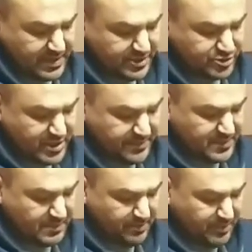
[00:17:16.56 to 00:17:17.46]
kind of strapped
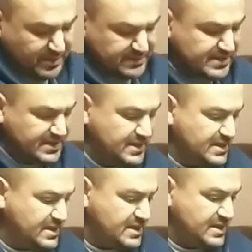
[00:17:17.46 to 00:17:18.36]
to my belt,
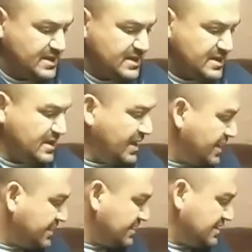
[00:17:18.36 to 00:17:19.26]

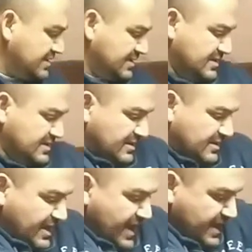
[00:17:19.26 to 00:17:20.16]
and
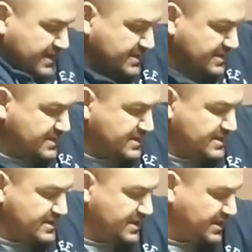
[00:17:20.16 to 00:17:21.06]
that
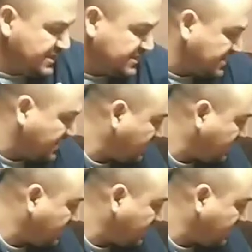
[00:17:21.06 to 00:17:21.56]
is